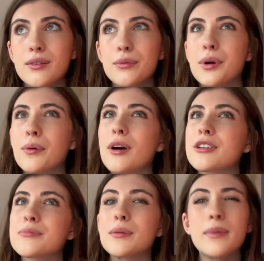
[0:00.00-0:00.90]

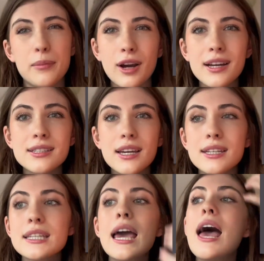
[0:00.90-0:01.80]
requires me to memorize
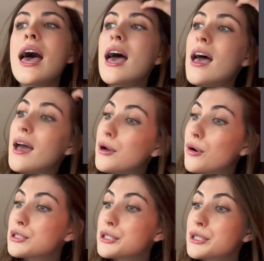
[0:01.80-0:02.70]
things. And
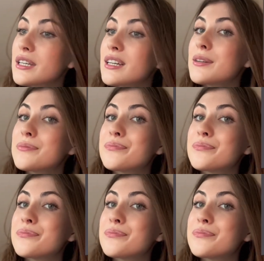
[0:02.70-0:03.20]
honestly,